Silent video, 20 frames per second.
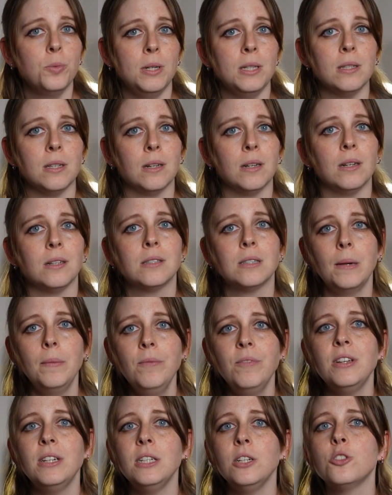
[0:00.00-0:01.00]
reason, some
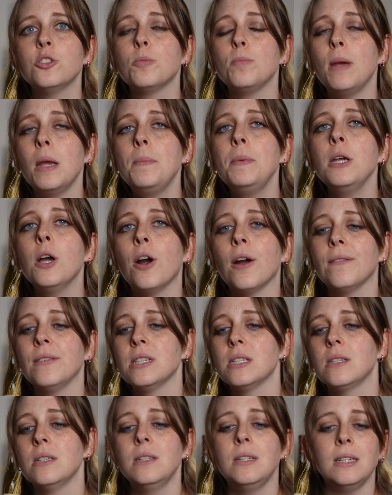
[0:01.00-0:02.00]
vineyards may be
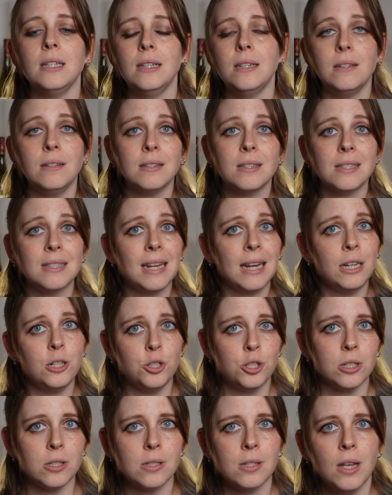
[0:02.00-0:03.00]
harvested in
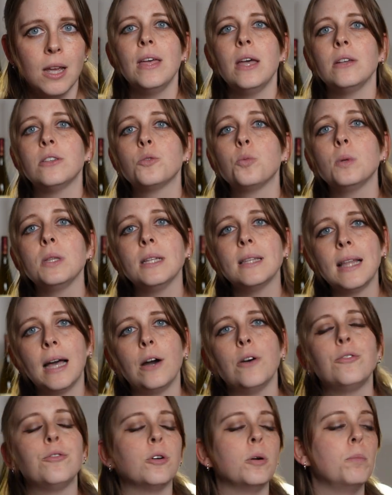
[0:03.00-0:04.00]
stages. This will
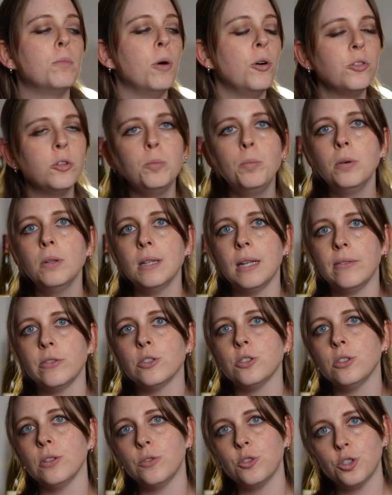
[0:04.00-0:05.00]
allow for multiple
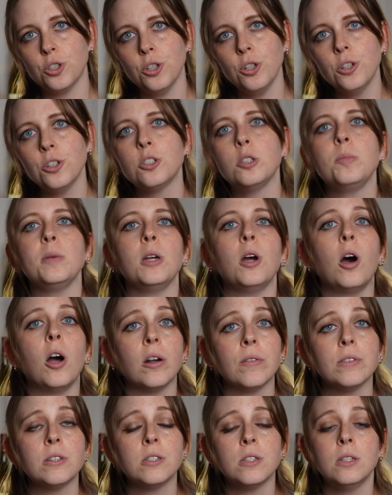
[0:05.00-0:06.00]
levels of sugar to be
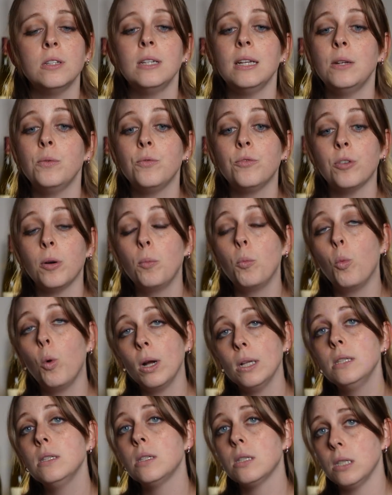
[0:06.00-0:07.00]
harvested from
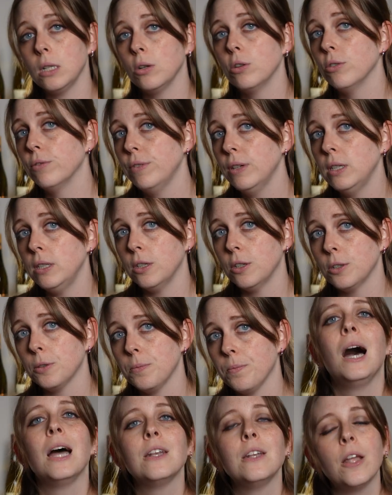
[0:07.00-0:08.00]
one single vineyard.
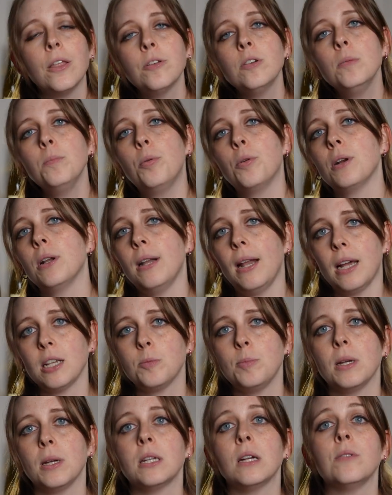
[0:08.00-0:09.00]
Another important
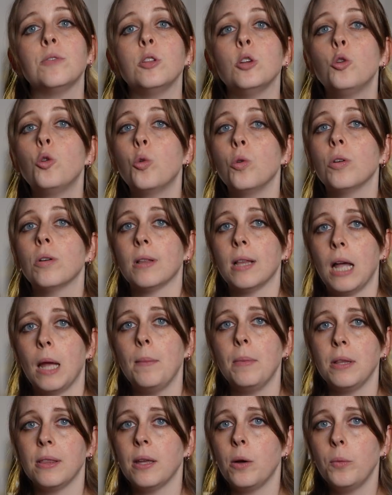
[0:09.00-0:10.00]
aspect of the cool
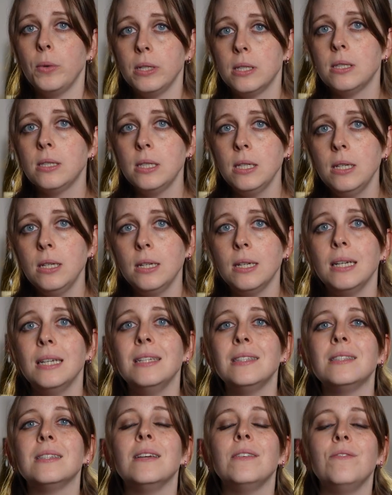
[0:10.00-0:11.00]
climate that we see
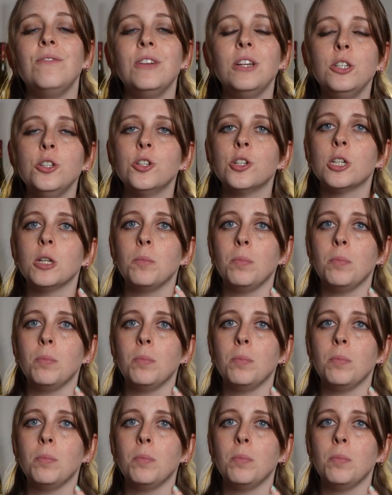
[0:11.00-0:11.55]
is vineyard